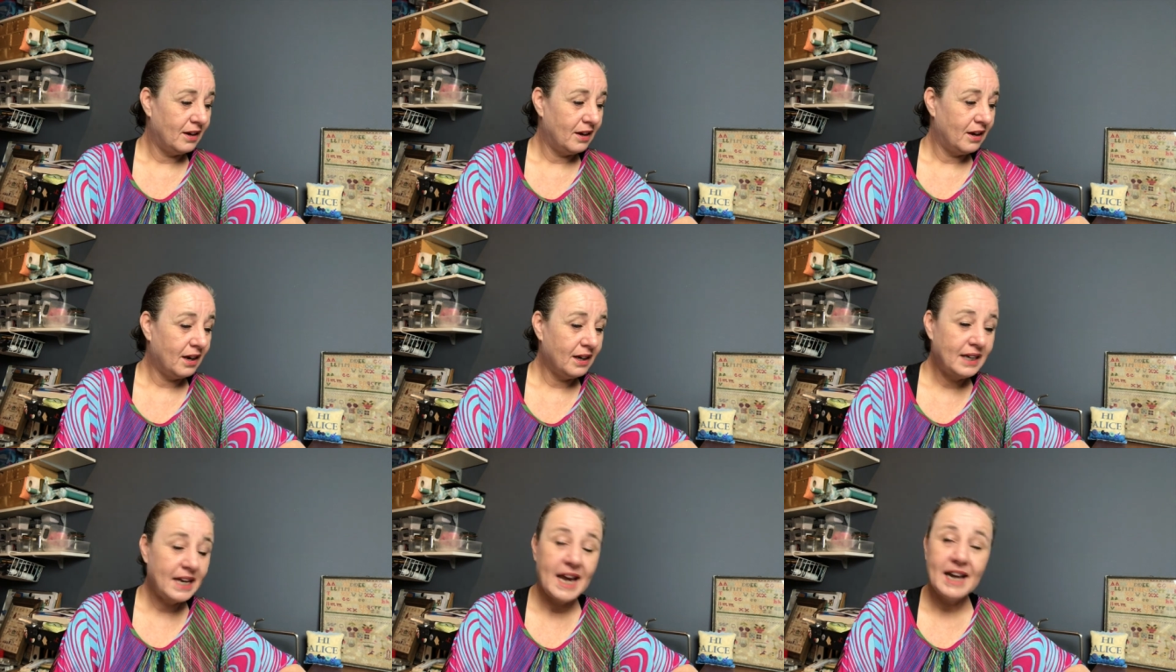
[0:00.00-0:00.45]

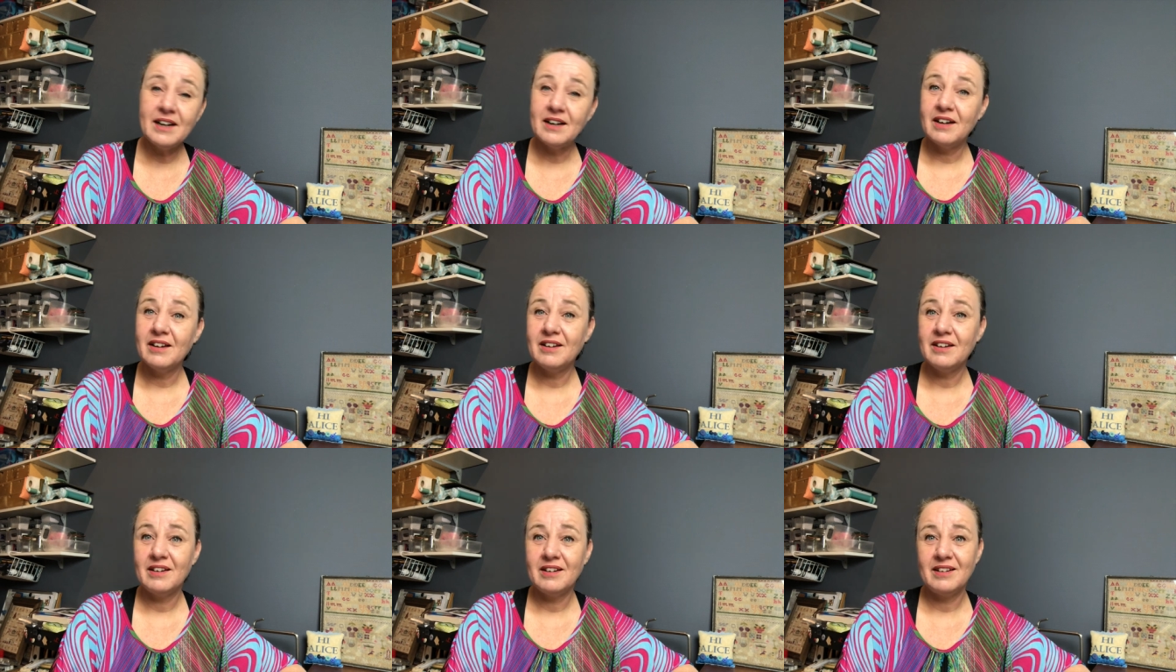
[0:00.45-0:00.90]
Again,
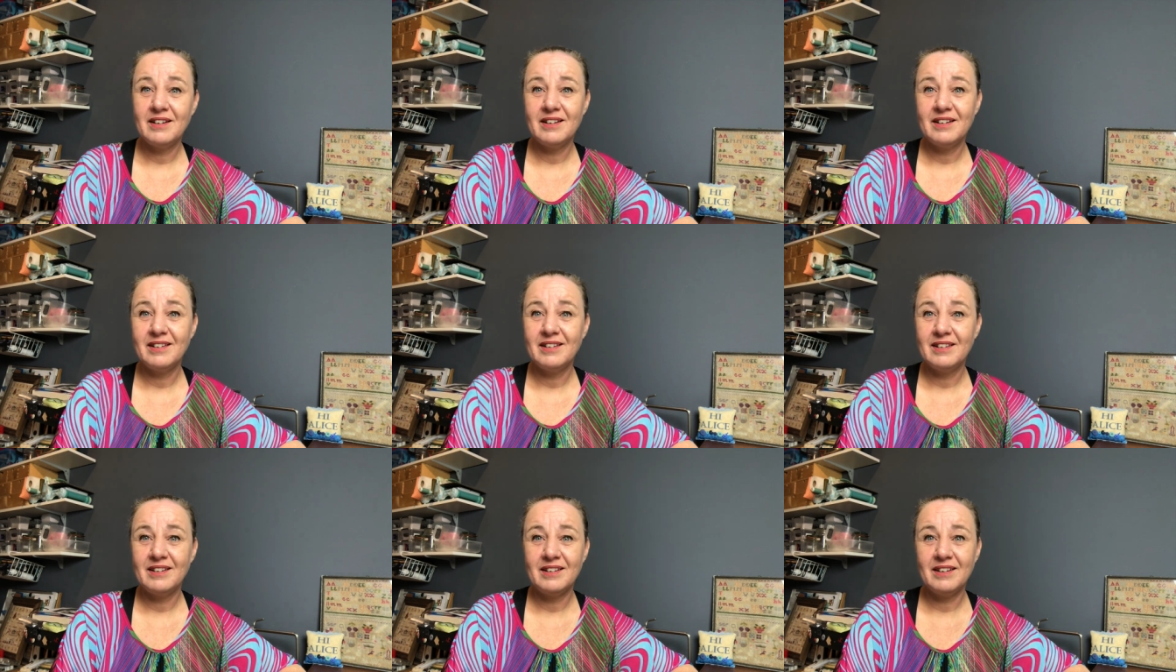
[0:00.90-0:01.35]

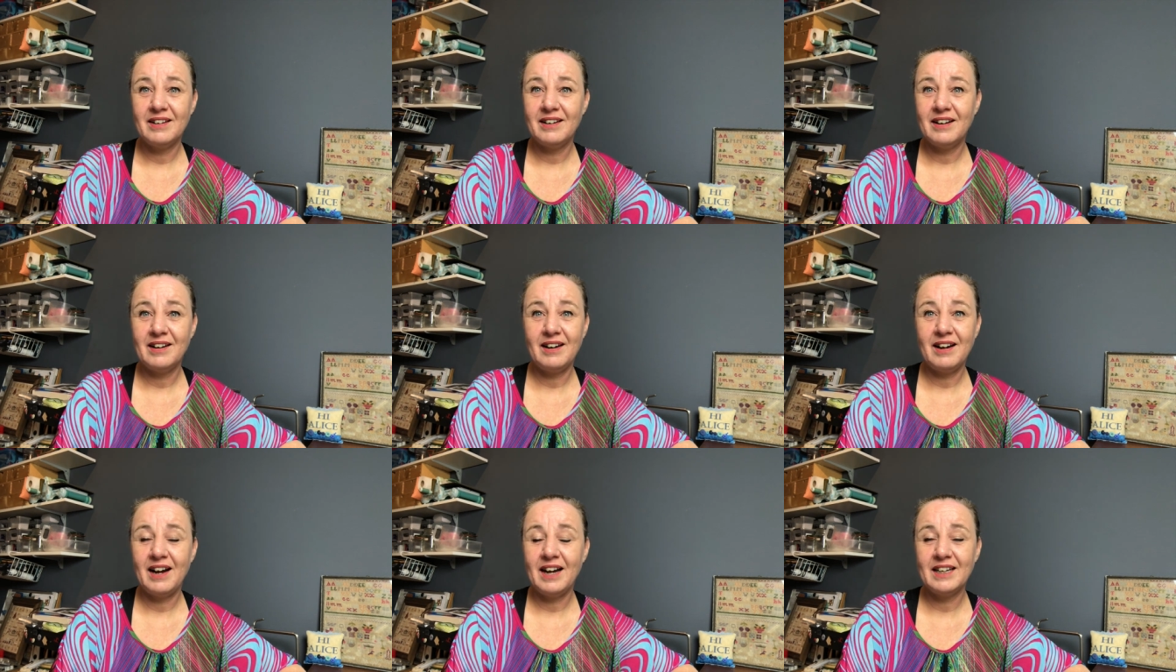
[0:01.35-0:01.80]

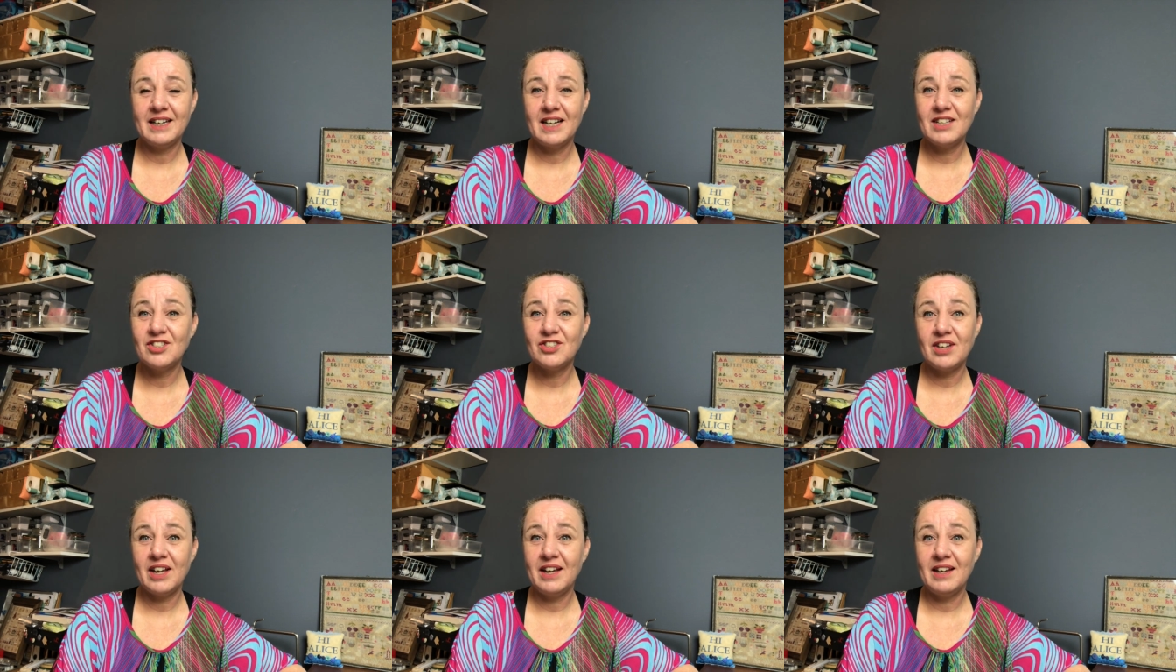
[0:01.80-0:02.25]
I can't
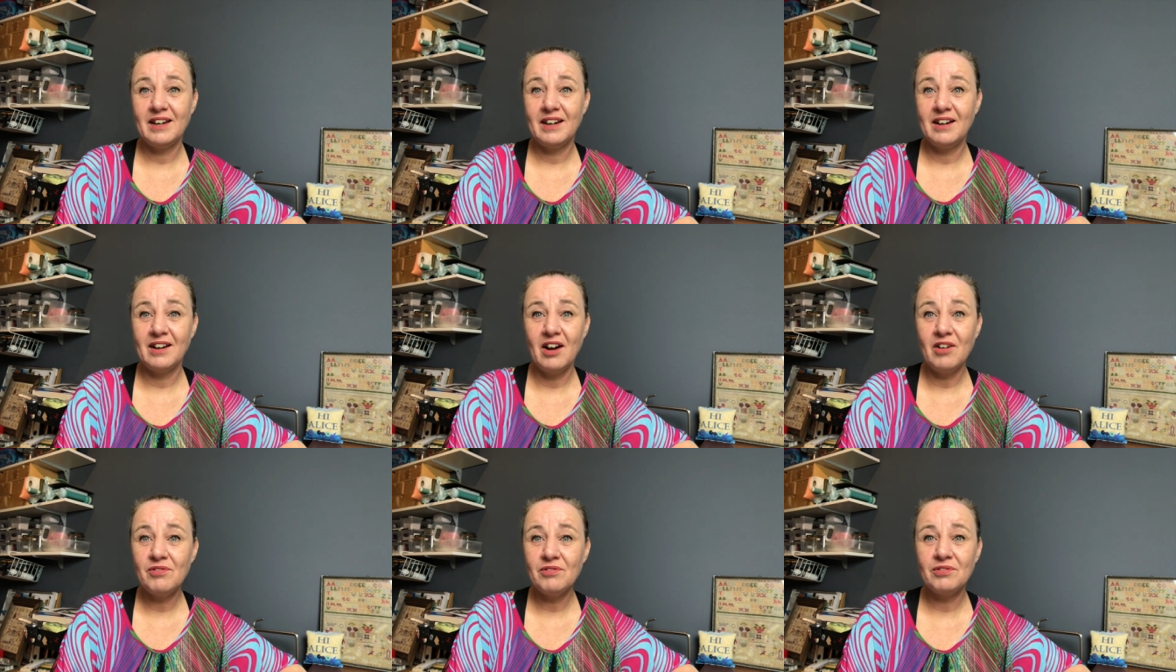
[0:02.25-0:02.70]
say it
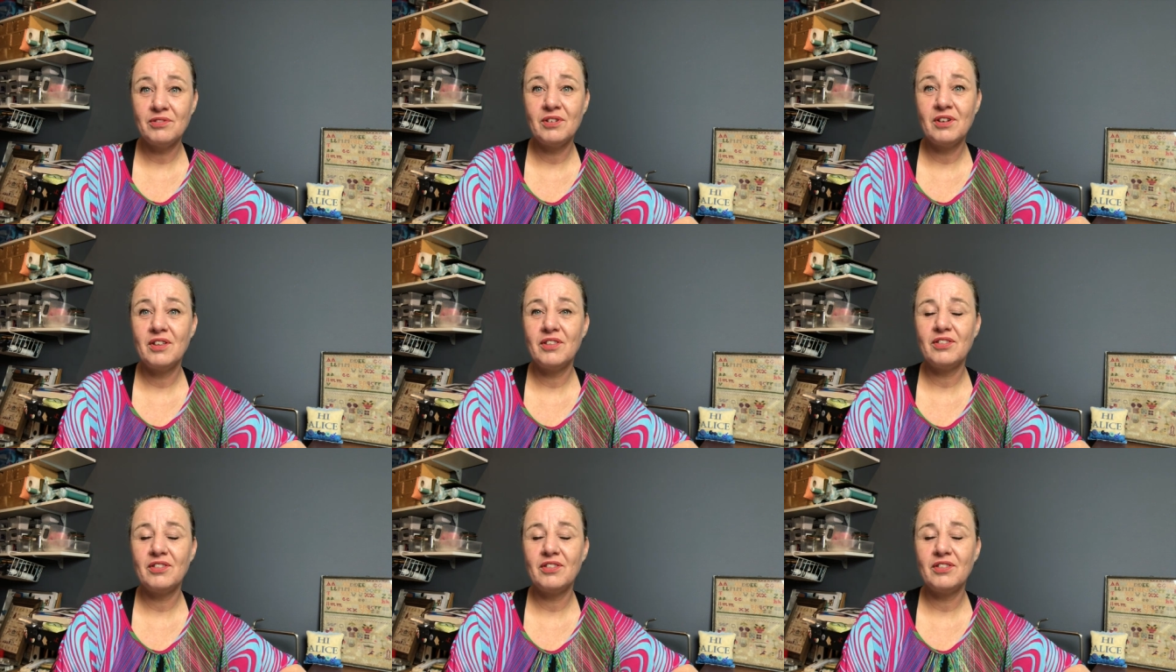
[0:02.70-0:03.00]
enough.